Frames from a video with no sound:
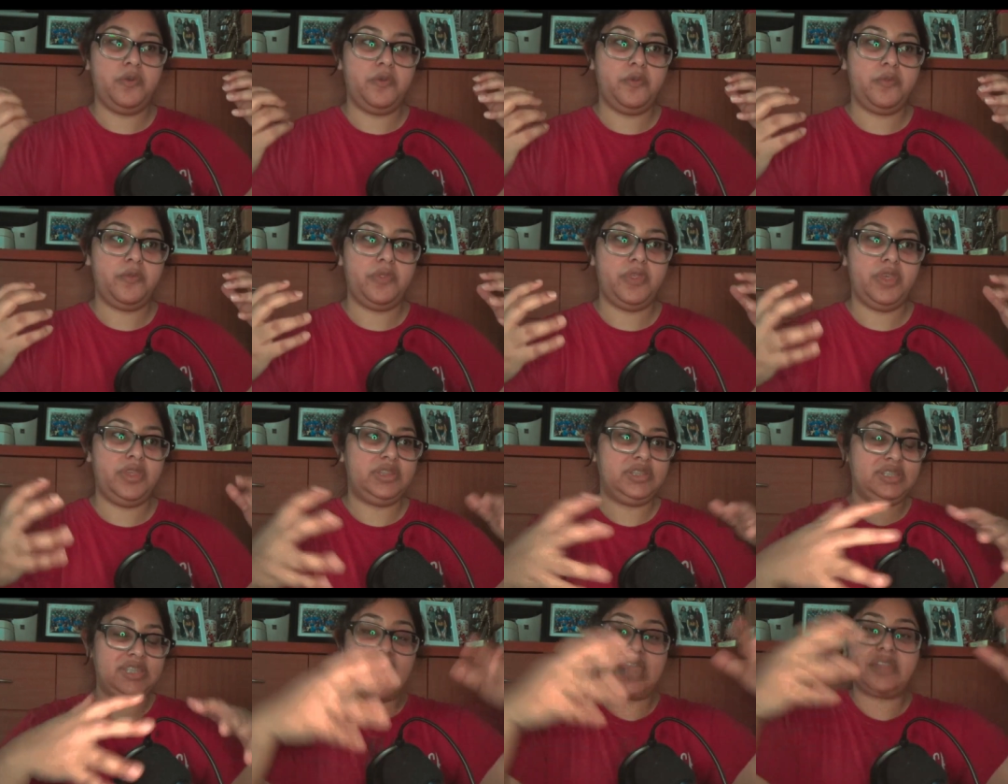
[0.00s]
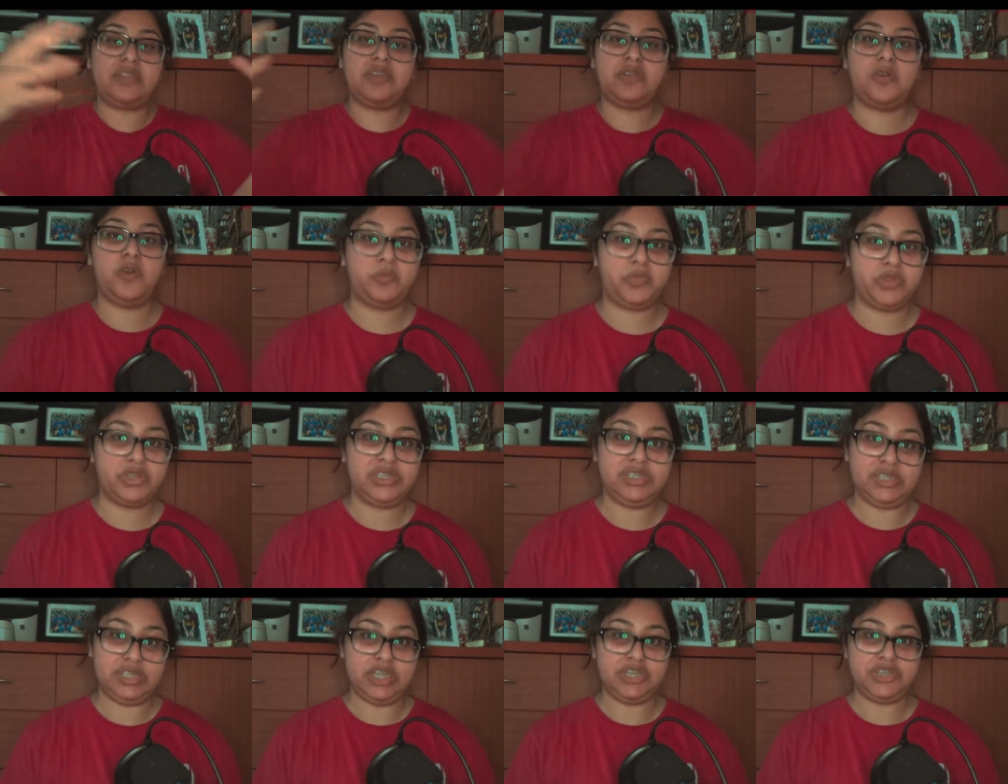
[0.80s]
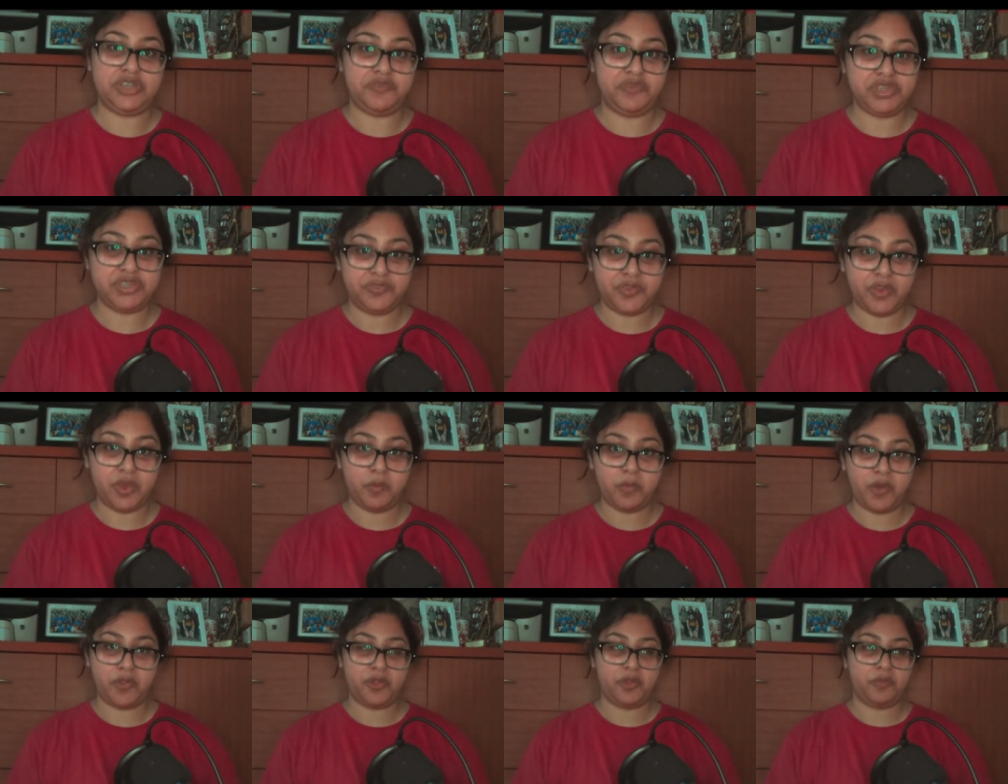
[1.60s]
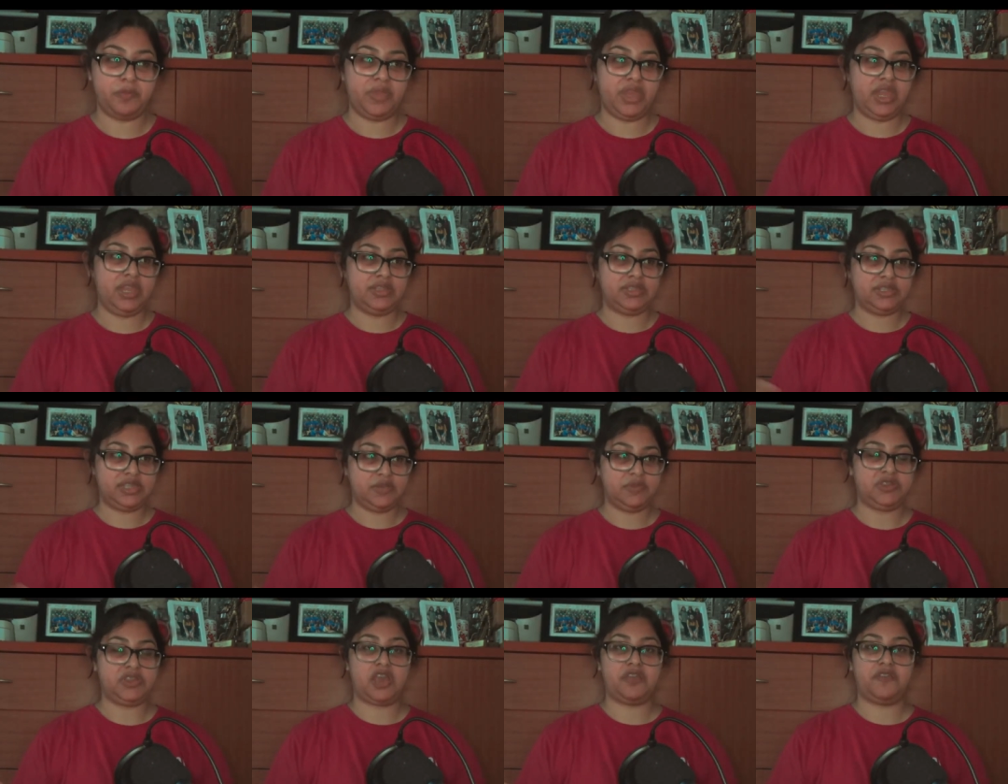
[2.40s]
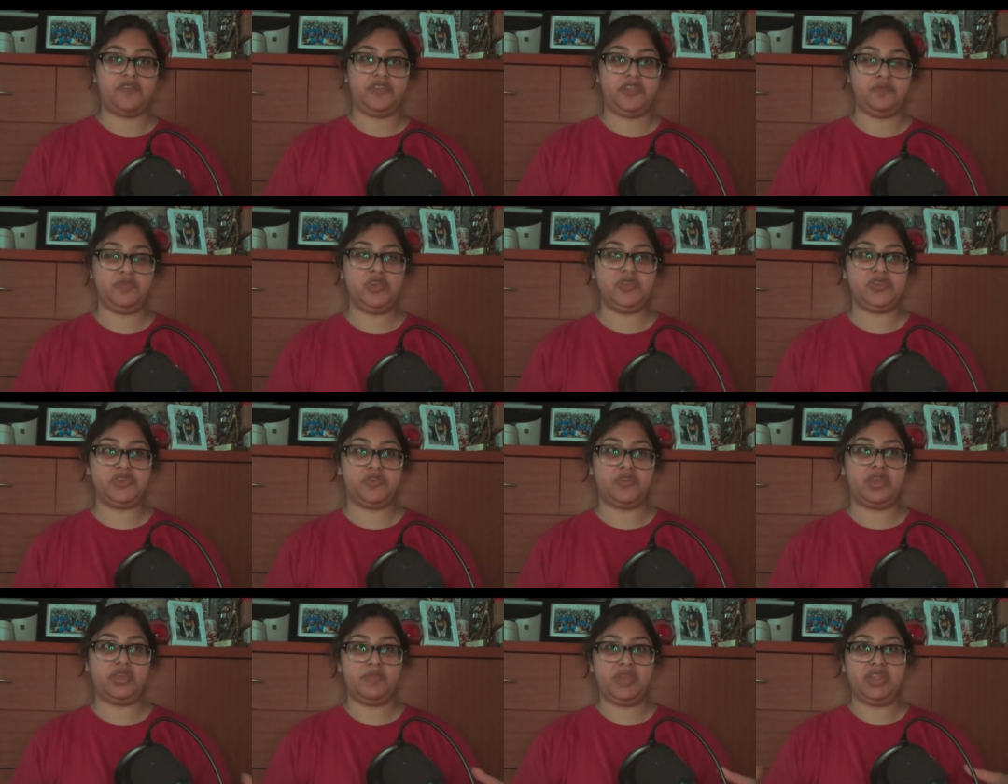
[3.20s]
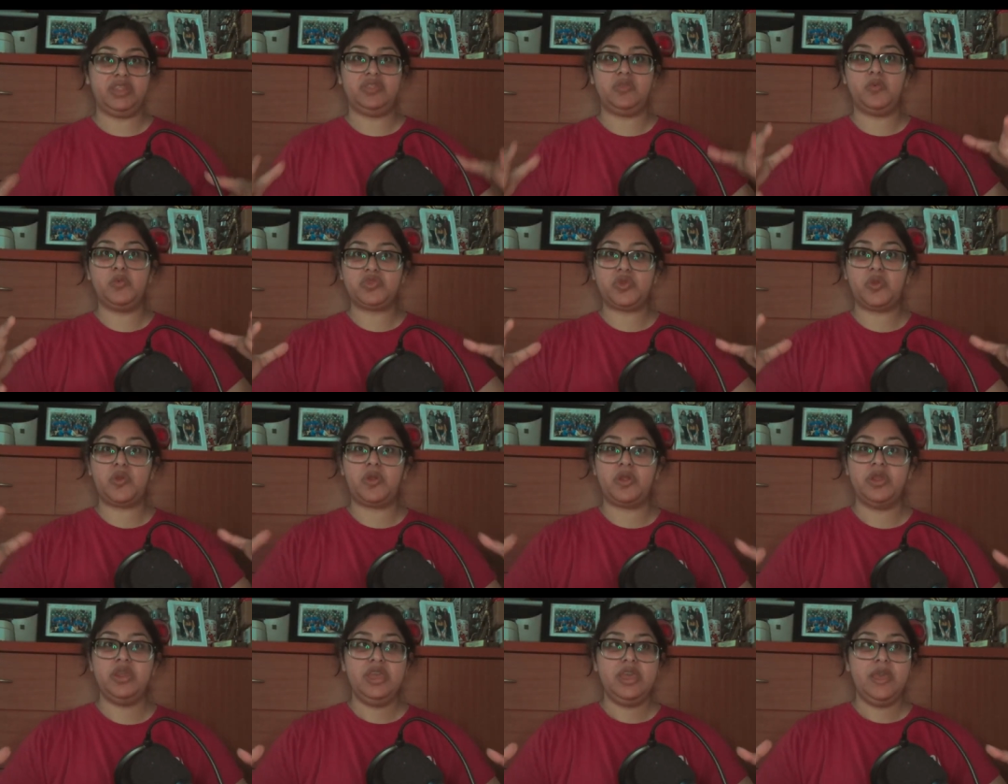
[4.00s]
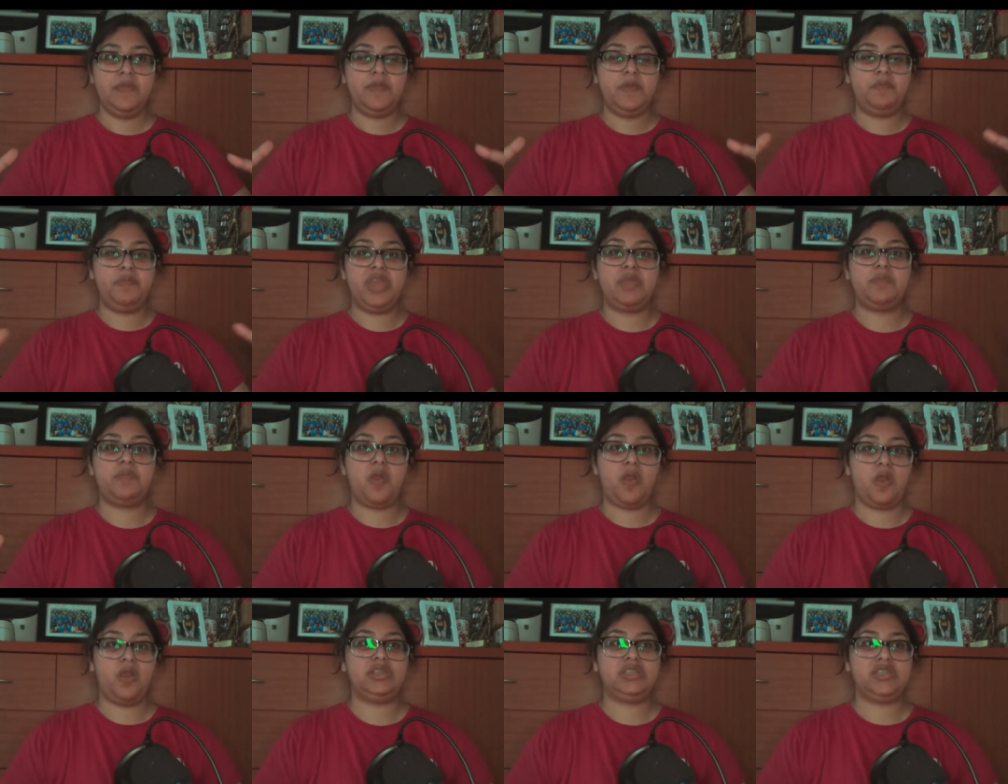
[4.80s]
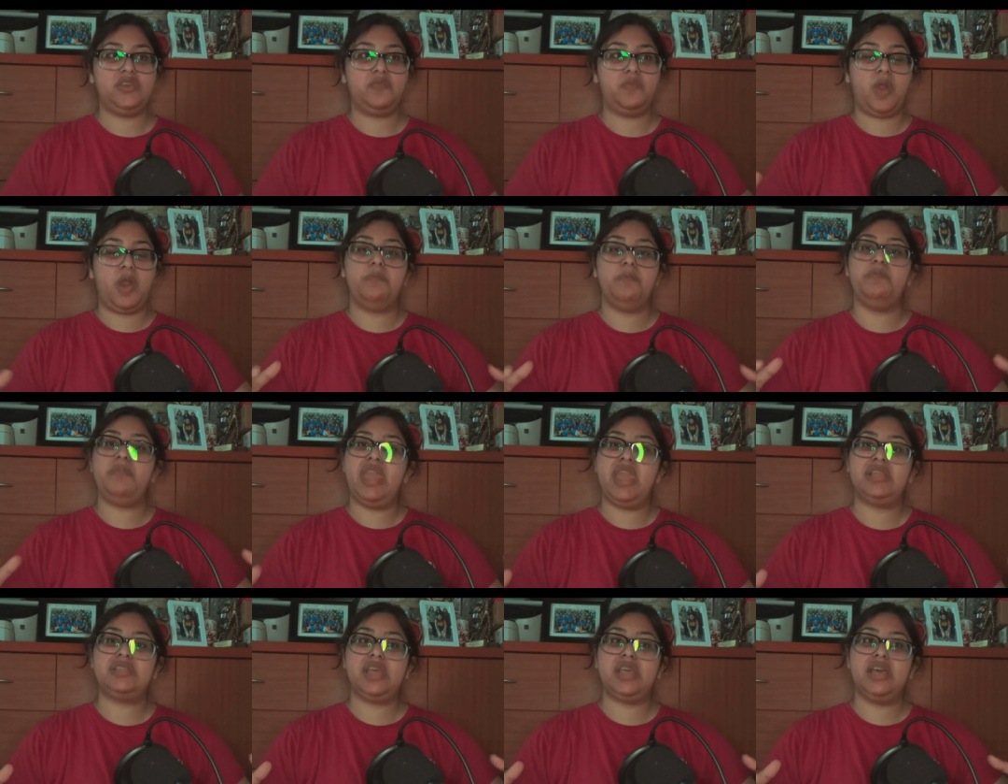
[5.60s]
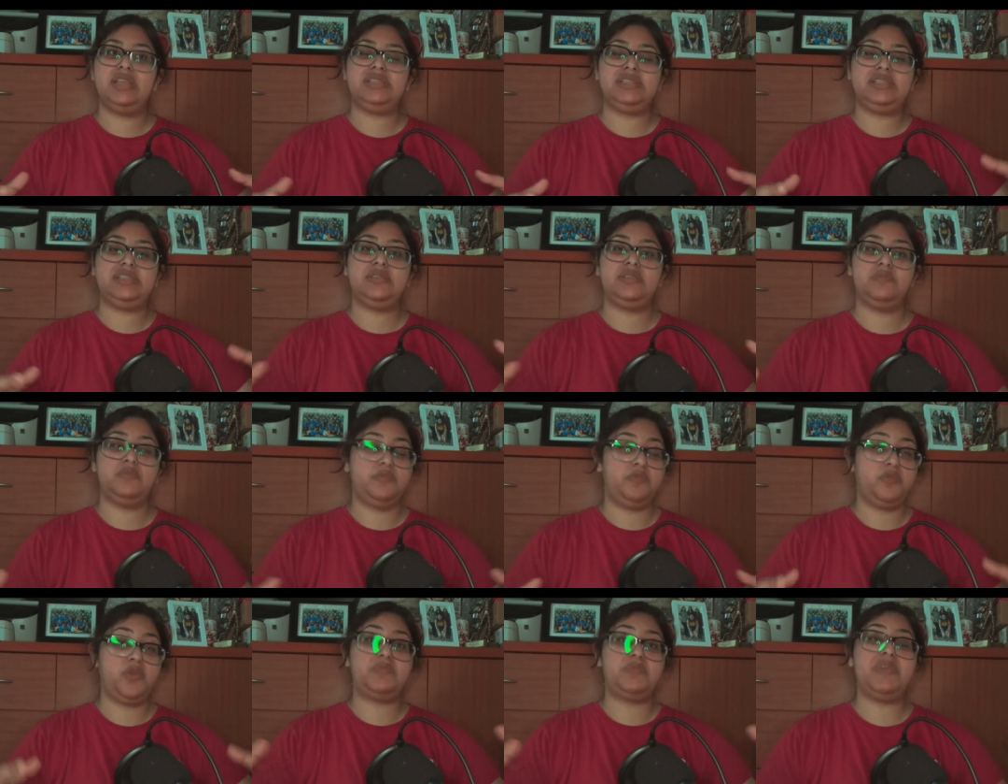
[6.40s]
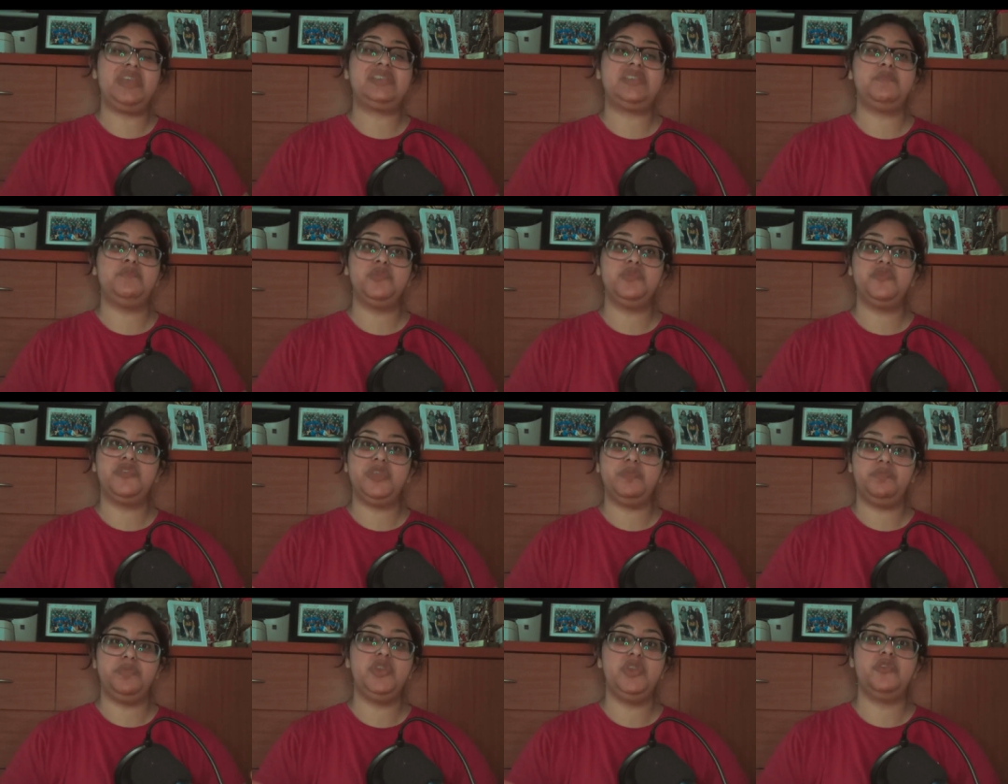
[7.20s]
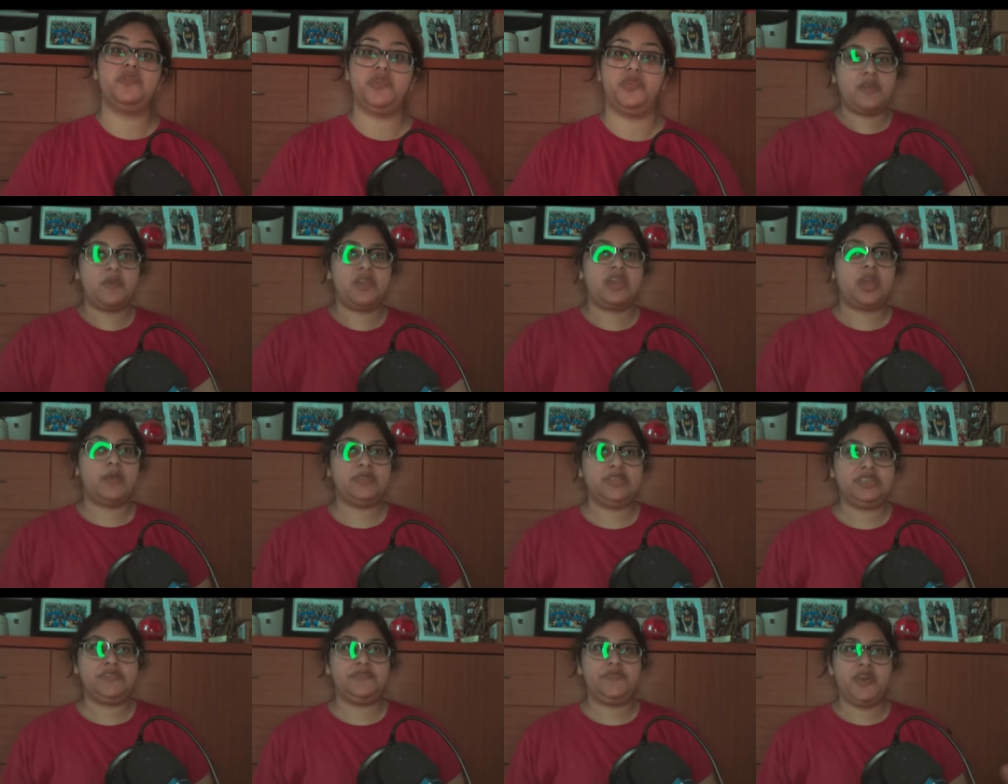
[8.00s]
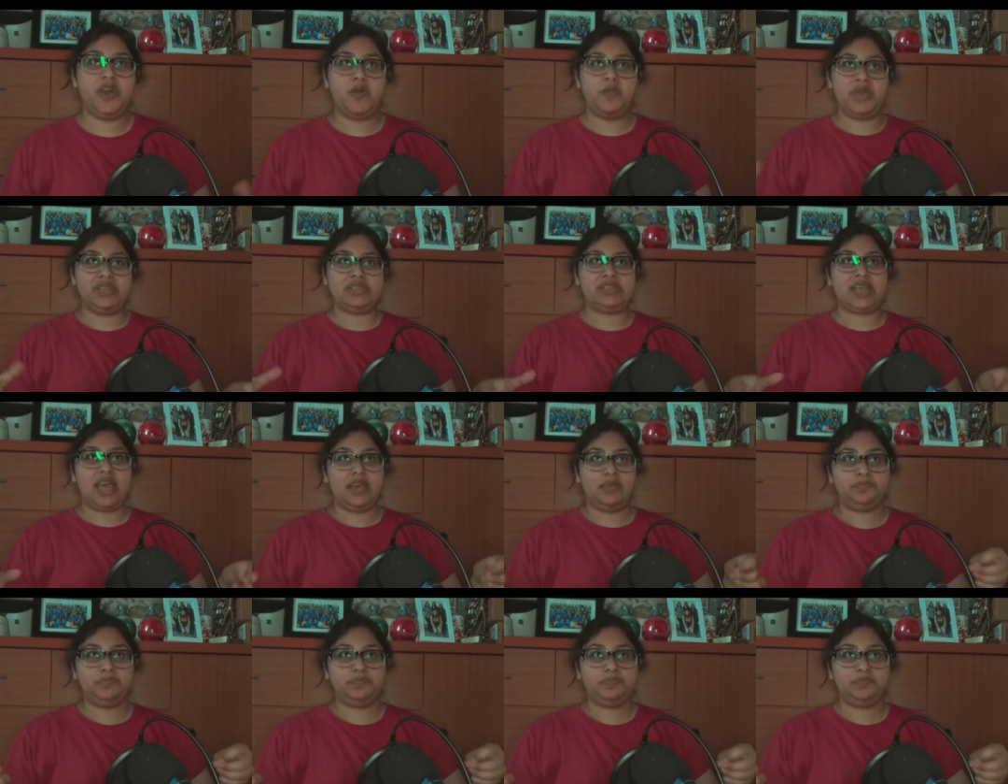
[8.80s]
the technical prestige of this film, whether it be the cinematography, the music, right? I mean, those are the big parts of what makes a movie beautiful, right? When it comes to this film, is that